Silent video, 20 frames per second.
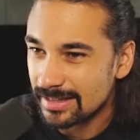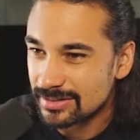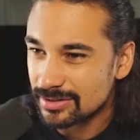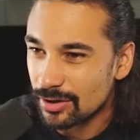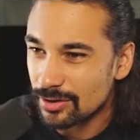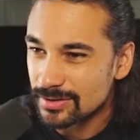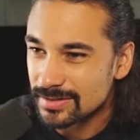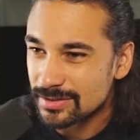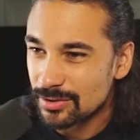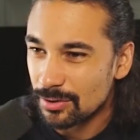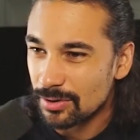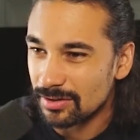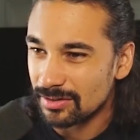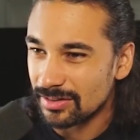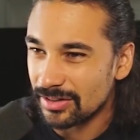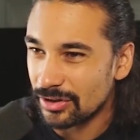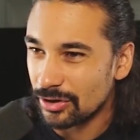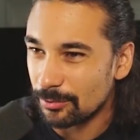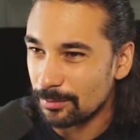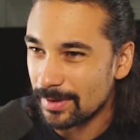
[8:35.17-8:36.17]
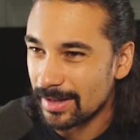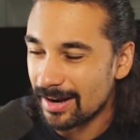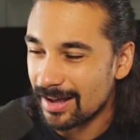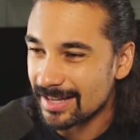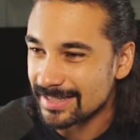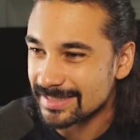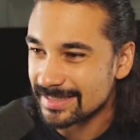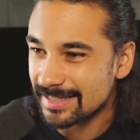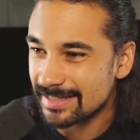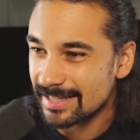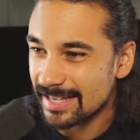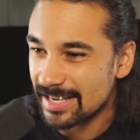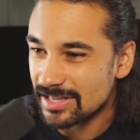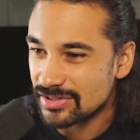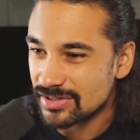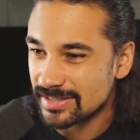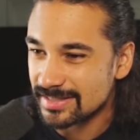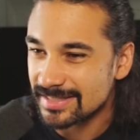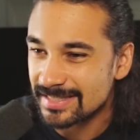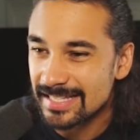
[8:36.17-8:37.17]
also a little bit
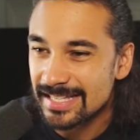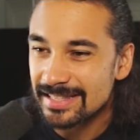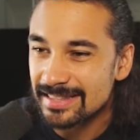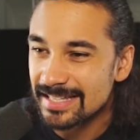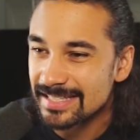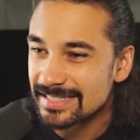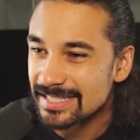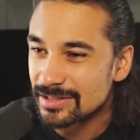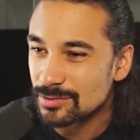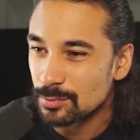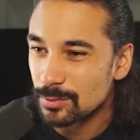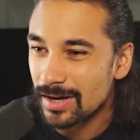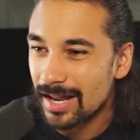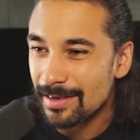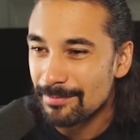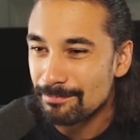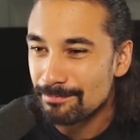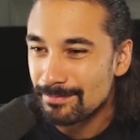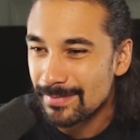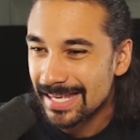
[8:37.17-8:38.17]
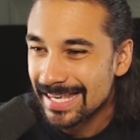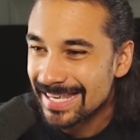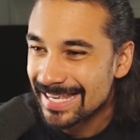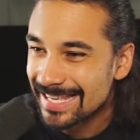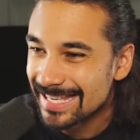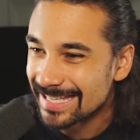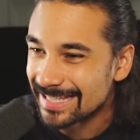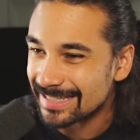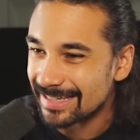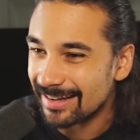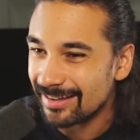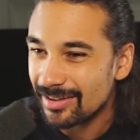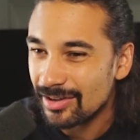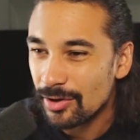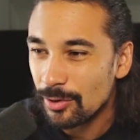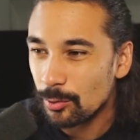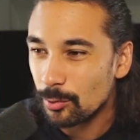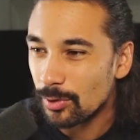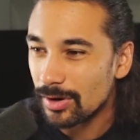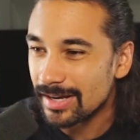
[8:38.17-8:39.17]
ostentatious. See, this is what I mean.
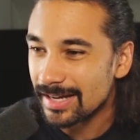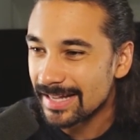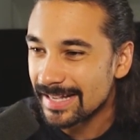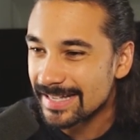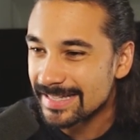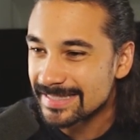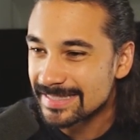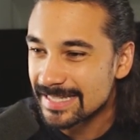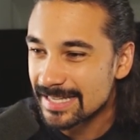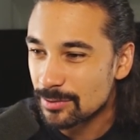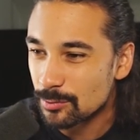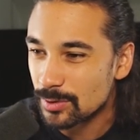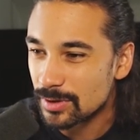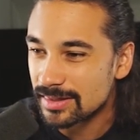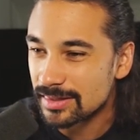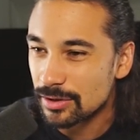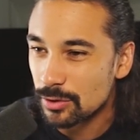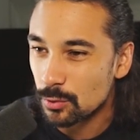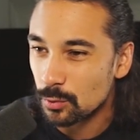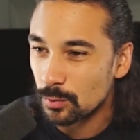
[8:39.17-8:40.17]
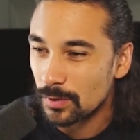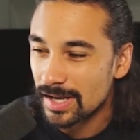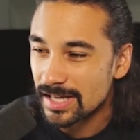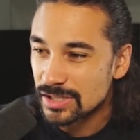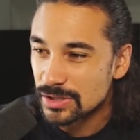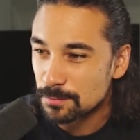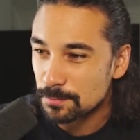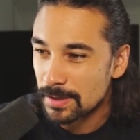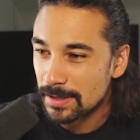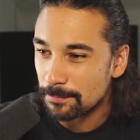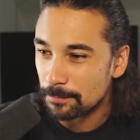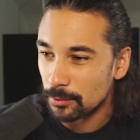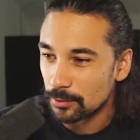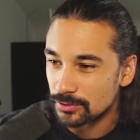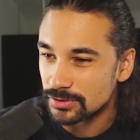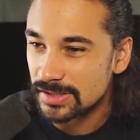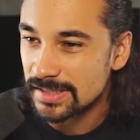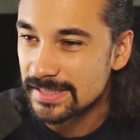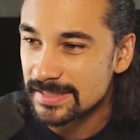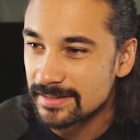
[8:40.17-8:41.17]
What is it with you rich
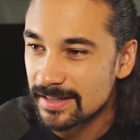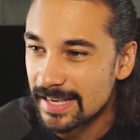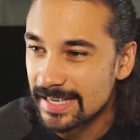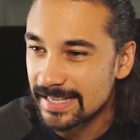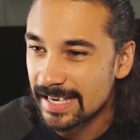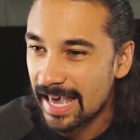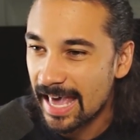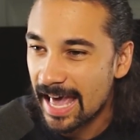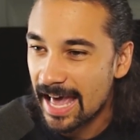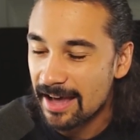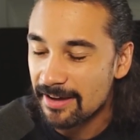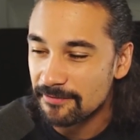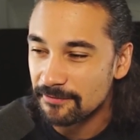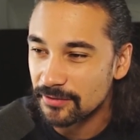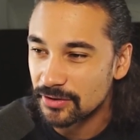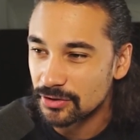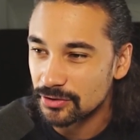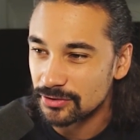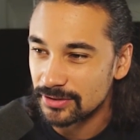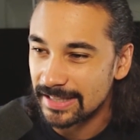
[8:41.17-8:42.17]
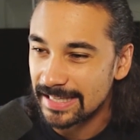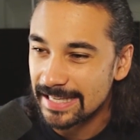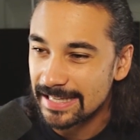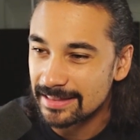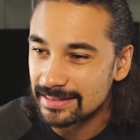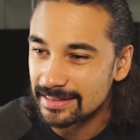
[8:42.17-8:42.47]
people? Just like have clean